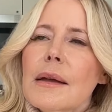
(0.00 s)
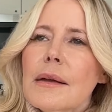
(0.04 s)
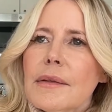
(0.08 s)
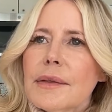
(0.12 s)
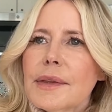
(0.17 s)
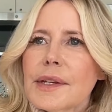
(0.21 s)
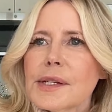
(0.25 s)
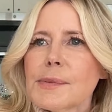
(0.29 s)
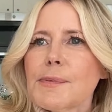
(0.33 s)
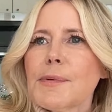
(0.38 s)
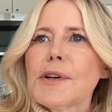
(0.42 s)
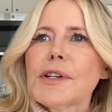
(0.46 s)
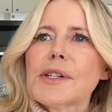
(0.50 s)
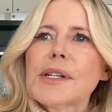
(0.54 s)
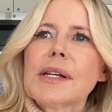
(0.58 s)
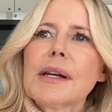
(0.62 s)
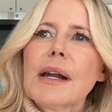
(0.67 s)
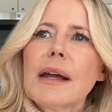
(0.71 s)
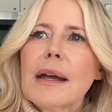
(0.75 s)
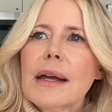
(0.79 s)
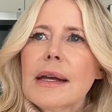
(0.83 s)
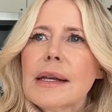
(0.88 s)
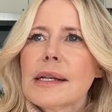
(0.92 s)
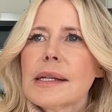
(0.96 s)
this person
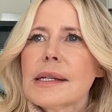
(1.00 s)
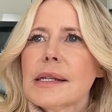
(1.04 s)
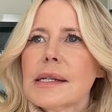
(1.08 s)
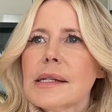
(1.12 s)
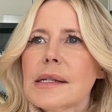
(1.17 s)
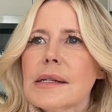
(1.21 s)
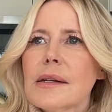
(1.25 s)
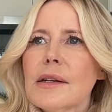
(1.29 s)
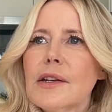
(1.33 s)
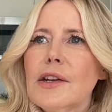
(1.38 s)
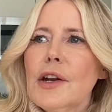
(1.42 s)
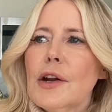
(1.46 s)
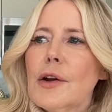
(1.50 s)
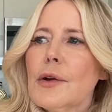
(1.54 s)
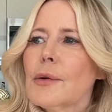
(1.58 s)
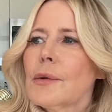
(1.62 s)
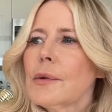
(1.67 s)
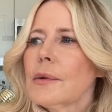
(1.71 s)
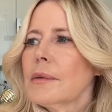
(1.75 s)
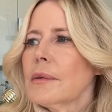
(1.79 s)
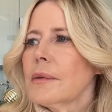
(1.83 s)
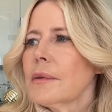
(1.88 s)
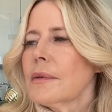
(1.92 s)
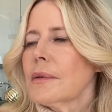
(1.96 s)
has, you know,
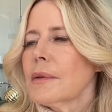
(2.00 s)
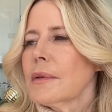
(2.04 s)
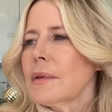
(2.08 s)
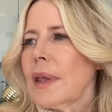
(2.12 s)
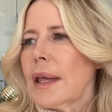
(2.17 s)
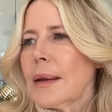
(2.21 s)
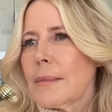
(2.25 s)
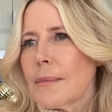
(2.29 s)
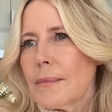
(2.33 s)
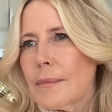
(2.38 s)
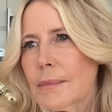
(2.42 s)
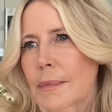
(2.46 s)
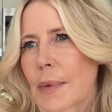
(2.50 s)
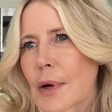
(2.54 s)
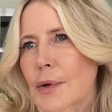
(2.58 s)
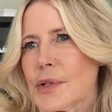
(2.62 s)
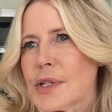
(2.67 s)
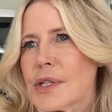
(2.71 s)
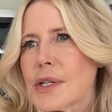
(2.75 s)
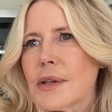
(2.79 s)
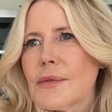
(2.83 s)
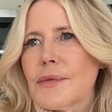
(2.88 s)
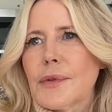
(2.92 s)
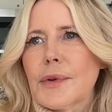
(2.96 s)
like
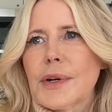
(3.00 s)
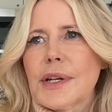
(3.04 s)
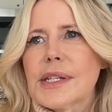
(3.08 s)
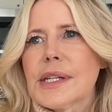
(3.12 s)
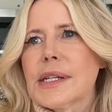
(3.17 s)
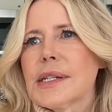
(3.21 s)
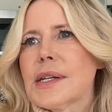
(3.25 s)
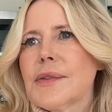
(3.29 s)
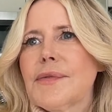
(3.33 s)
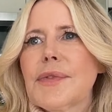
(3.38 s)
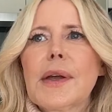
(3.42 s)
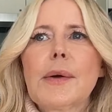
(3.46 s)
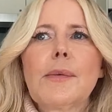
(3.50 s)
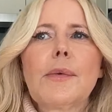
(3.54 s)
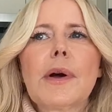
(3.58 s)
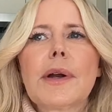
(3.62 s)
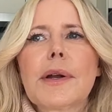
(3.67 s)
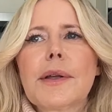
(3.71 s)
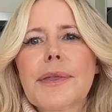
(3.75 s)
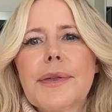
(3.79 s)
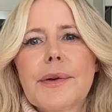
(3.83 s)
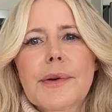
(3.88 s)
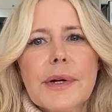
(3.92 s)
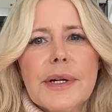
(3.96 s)
most of the voices, if they want
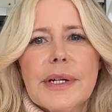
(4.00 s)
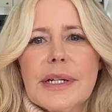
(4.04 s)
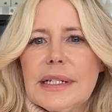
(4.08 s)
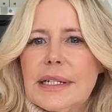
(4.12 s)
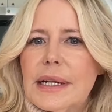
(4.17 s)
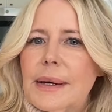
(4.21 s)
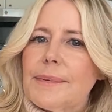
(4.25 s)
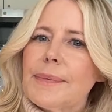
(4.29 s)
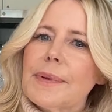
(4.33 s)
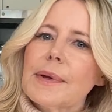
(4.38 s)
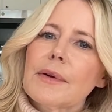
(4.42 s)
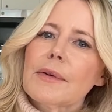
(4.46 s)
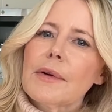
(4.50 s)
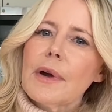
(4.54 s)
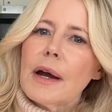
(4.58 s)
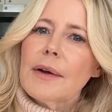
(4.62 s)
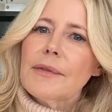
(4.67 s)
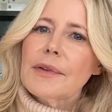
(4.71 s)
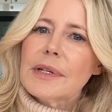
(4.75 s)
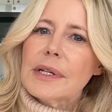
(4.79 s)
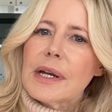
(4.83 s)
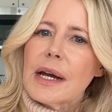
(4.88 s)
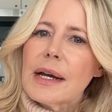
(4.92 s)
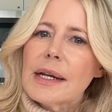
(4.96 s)
authority, depth, and
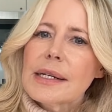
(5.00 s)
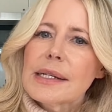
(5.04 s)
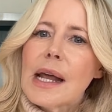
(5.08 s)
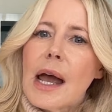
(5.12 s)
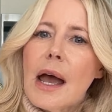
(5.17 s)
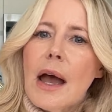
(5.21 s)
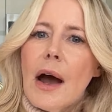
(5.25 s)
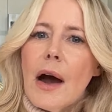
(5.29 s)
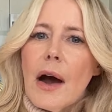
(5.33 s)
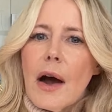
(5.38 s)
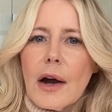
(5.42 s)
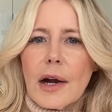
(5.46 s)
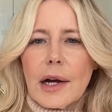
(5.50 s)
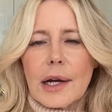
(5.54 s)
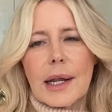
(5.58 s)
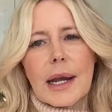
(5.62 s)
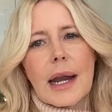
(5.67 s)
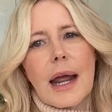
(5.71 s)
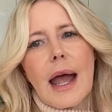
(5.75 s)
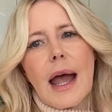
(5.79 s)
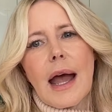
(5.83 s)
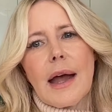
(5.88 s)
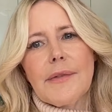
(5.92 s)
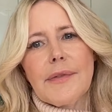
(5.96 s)
gravitas, are going
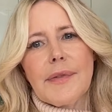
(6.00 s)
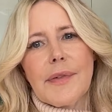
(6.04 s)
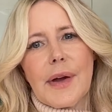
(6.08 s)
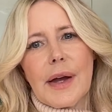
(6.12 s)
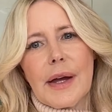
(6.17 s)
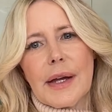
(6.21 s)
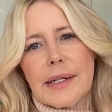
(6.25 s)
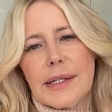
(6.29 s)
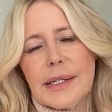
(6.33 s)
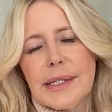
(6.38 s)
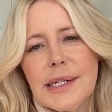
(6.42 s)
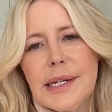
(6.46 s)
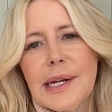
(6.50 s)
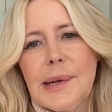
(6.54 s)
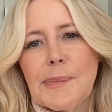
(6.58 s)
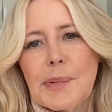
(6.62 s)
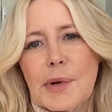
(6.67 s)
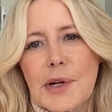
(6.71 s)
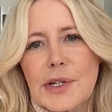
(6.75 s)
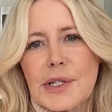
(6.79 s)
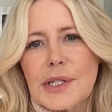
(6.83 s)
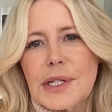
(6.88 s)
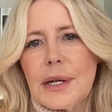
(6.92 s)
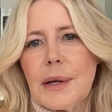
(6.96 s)
to have a
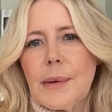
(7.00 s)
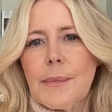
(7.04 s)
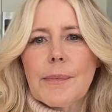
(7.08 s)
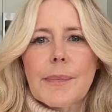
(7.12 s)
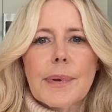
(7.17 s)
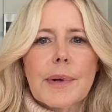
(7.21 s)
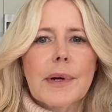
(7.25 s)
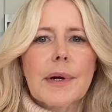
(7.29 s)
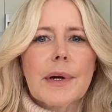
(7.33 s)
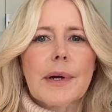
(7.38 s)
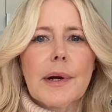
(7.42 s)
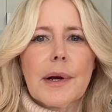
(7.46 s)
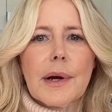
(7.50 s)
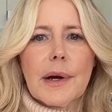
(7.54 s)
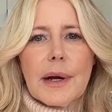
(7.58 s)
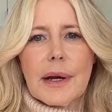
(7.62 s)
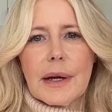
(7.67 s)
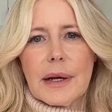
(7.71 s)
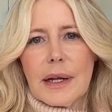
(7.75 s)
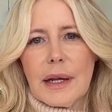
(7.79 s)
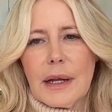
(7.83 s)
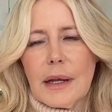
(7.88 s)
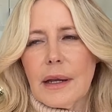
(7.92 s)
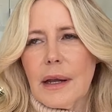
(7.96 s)
deeper timber
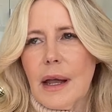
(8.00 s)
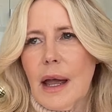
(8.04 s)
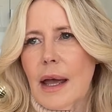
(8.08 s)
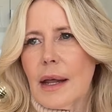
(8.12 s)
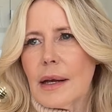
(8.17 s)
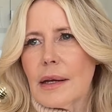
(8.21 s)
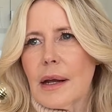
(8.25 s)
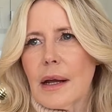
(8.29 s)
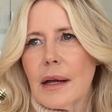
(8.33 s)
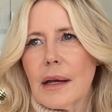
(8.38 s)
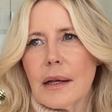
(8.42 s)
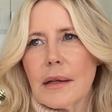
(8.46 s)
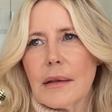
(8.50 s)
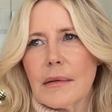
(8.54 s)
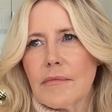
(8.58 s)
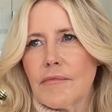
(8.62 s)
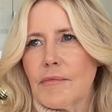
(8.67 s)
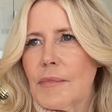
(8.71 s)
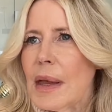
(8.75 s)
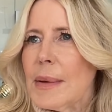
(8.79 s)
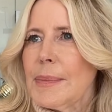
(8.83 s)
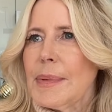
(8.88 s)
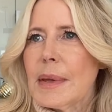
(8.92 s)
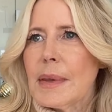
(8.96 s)
and a and a
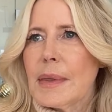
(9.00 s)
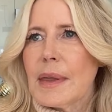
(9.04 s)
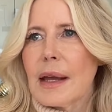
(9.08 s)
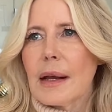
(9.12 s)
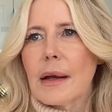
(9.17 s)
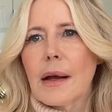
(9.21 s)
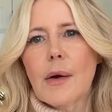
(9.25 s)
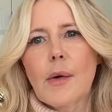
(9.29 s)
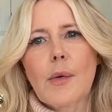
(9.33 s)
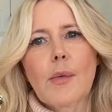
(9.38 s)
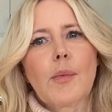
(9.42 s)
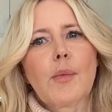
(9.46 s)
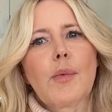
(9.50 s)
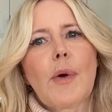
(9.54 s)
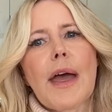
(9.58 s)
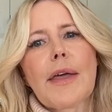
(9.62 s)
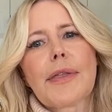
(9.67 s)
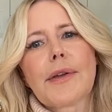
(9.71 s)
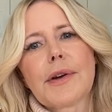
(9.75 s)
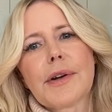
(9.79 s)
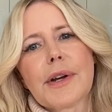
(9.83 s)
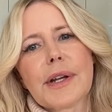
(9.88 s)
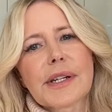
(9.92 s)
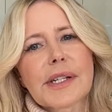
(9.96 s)
maybe like a
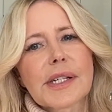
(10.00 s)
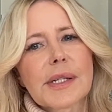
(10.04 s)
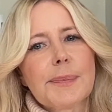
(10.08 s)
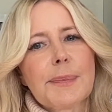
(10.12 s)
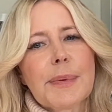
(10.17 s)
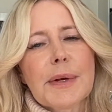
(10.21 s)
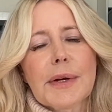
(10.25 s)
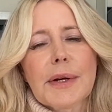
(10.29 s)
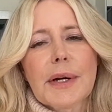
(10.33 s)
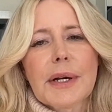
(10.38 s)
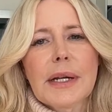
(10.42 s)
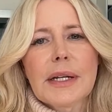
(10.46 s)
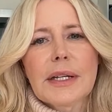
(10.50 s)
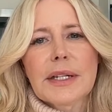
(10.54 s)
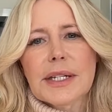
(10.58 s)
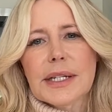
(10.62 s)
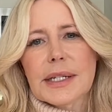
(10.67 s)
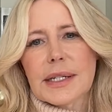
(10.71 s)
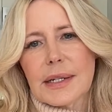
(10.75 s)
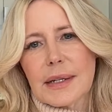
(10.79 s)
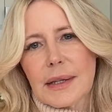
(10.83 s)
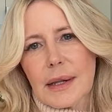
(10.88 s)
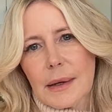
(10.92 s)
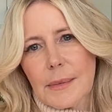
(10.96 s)
weathered experience
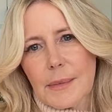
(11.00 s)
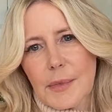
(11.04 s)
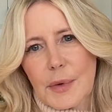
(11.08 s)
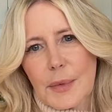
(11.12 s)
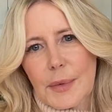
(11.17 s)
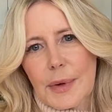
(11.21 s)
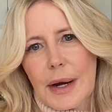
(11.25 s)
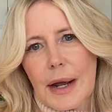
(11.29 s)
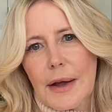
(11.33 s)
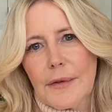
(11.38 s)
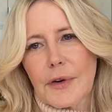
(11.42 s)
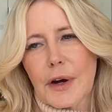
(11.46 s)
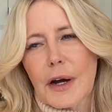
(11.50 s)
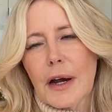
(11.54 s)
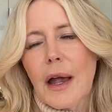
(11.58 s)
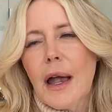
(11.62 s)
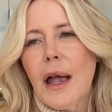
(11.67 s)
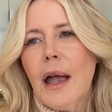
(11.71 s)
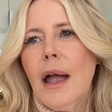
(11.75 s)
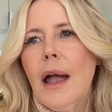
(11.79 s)
to them or whatever.